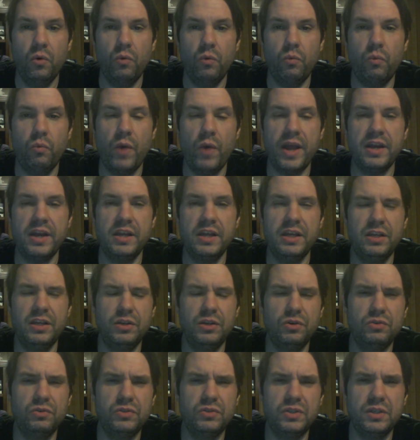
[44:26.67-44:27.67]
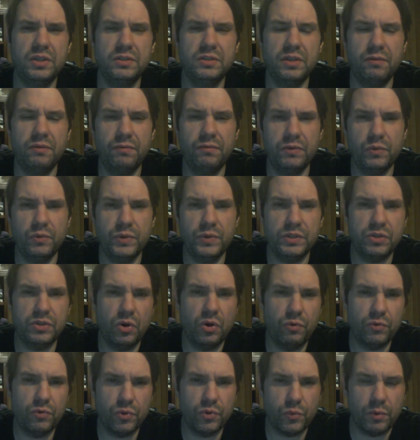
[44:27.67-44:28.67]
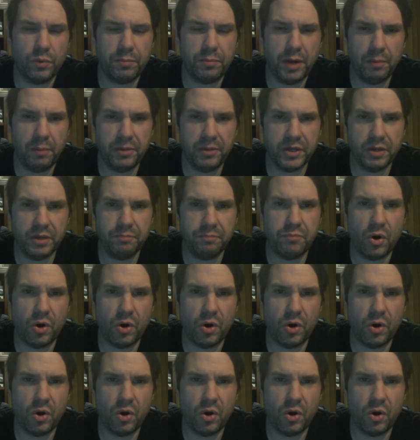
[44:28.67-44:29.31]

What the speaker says: When he used his influence over the Republican